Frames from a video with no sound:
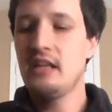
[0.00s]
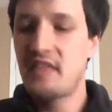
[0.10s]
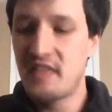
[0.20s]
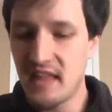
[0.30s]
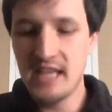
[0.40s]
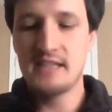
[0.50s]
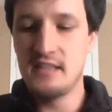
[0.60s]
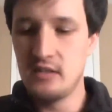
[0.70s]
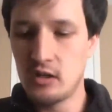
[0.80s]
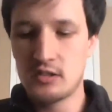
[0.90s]
thanks
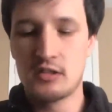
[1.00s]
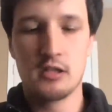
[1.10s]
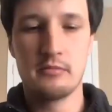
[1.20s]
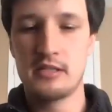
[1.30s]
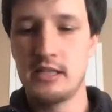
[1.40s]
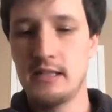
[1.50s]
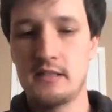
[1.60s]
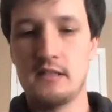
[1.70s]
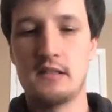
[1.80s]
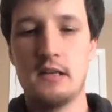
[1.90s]
in all
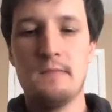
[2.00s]
circumstances.